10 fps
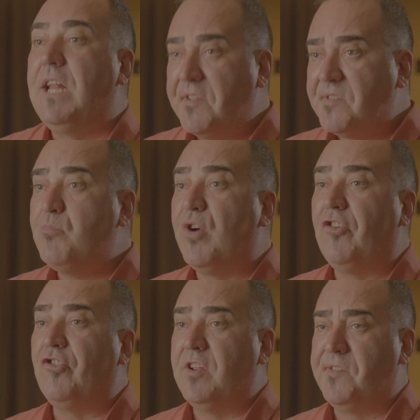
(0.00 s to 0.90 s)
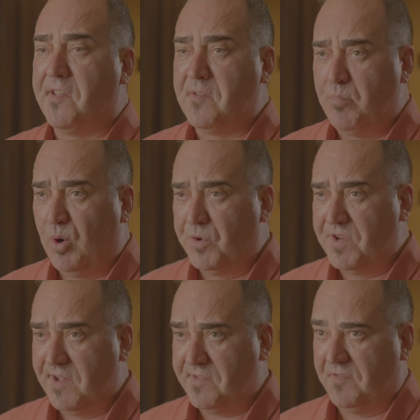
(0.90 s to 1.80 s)
last impression is as
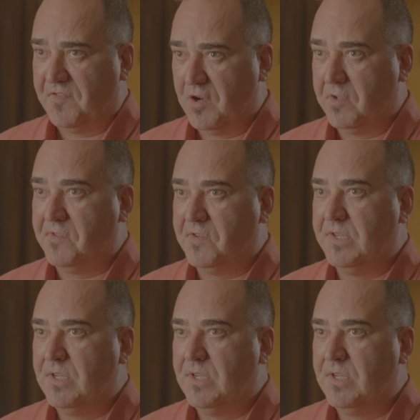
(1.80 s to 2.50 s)
important as the first.